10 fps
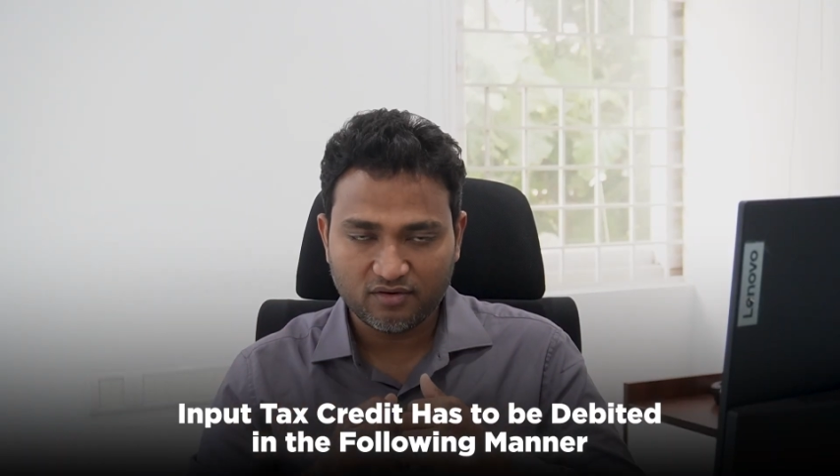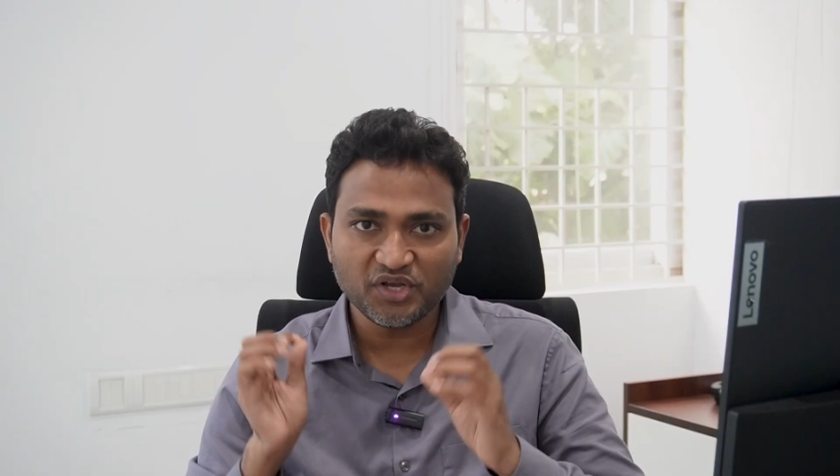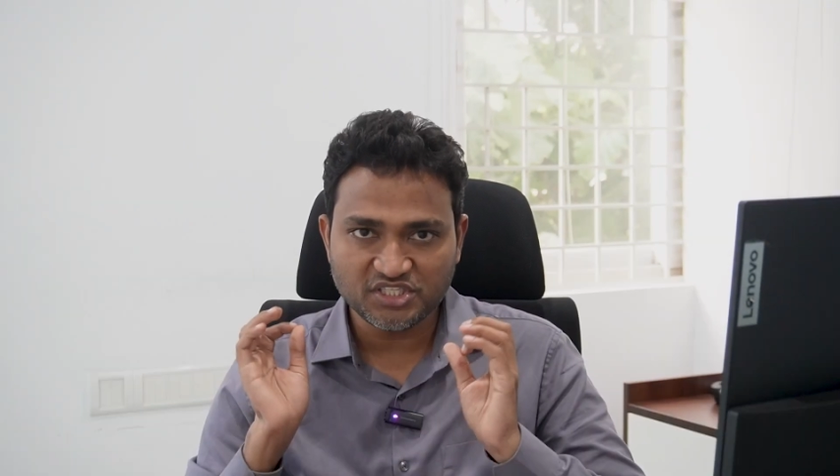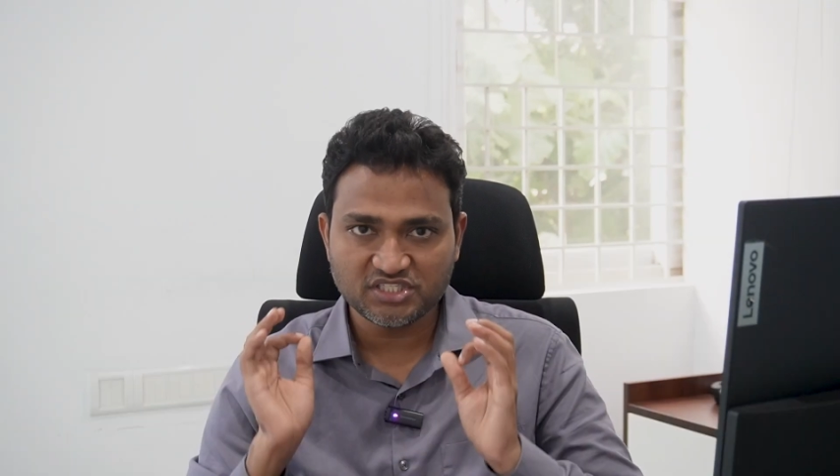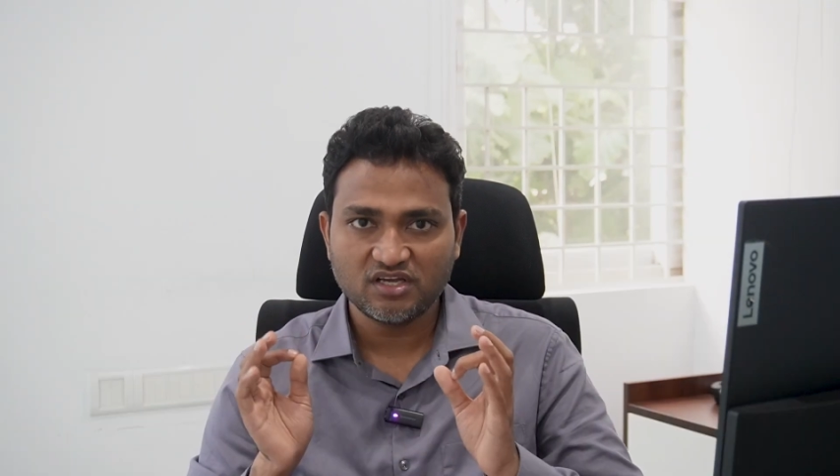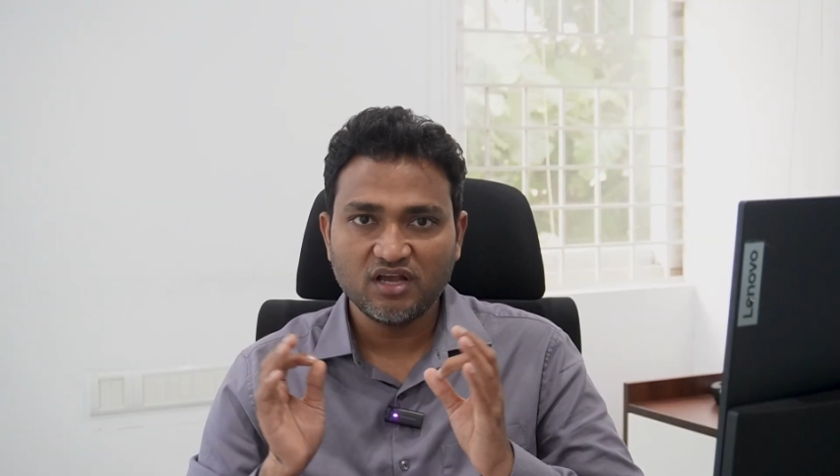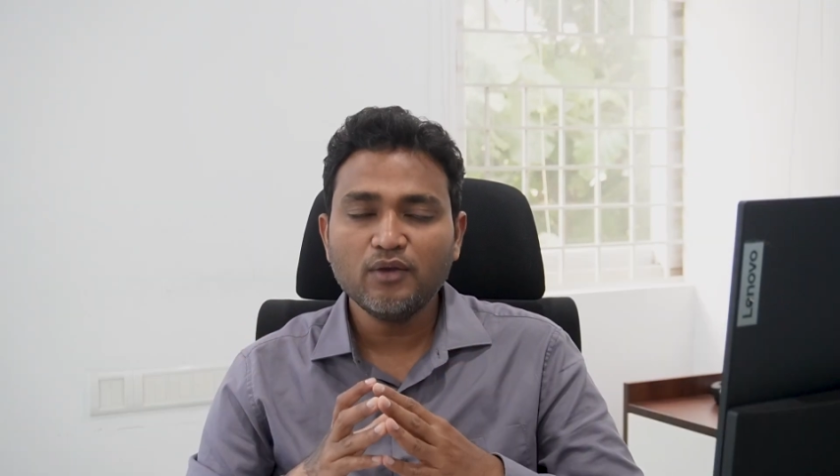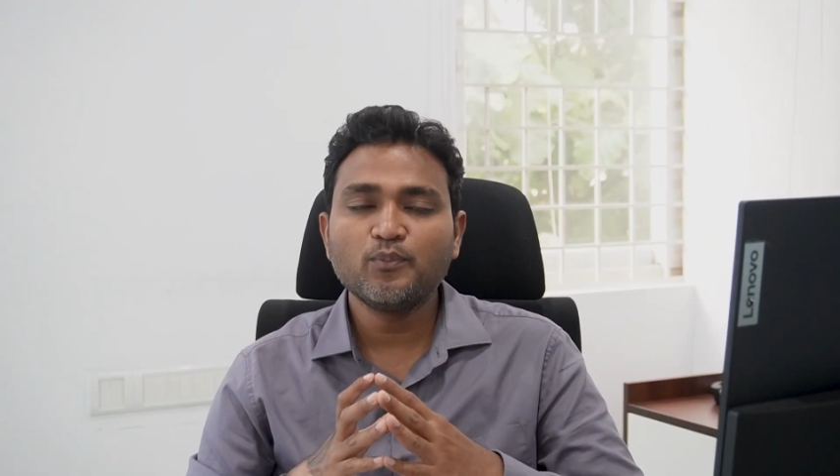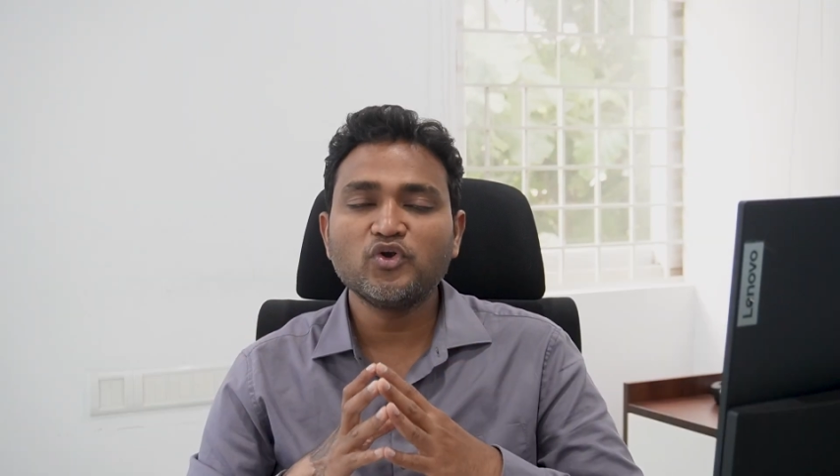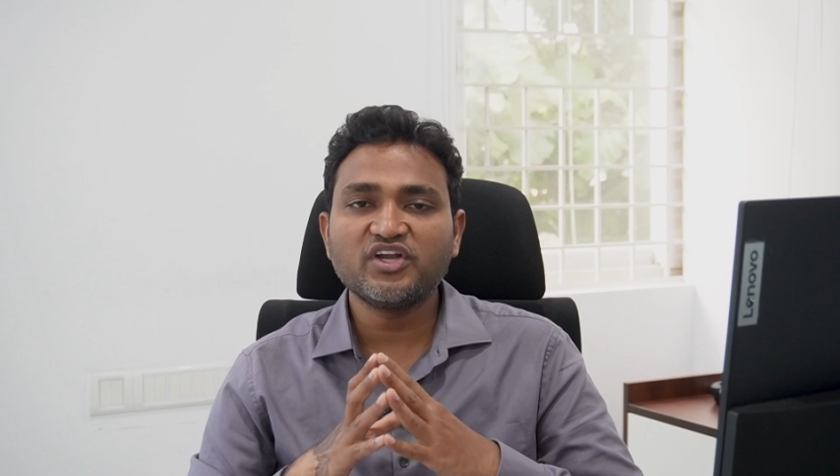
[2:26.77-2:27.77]
First,
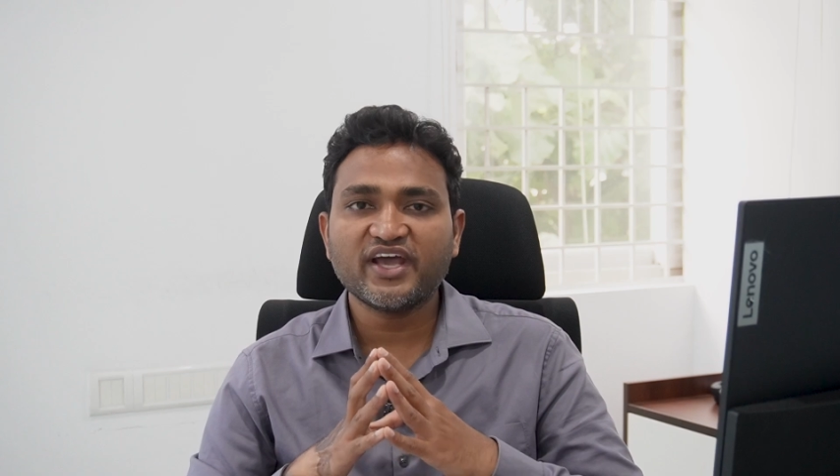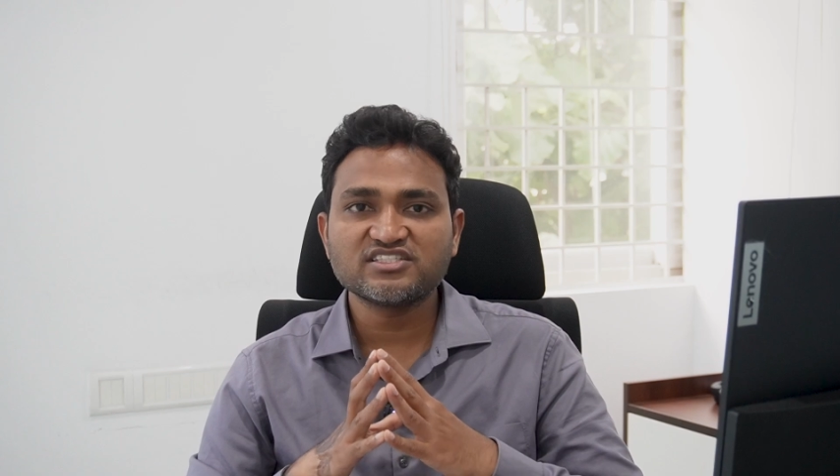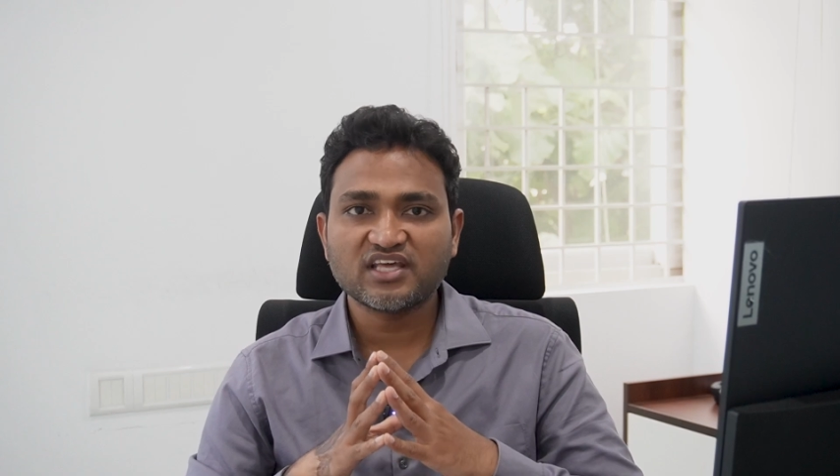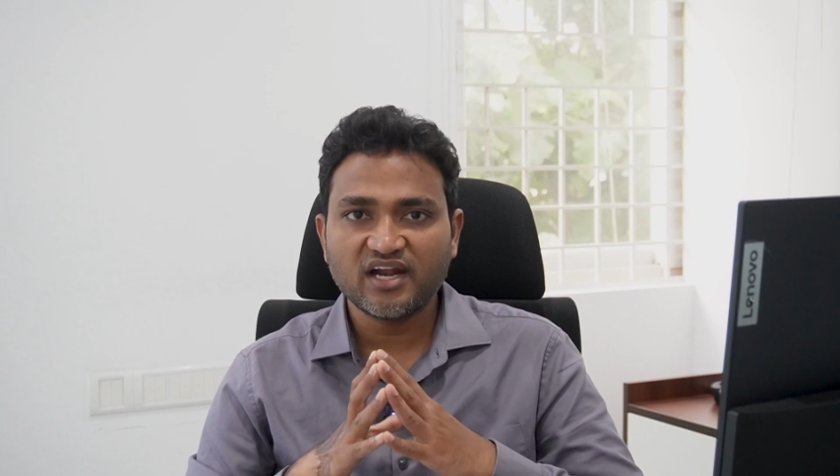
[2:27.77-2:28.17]
input tax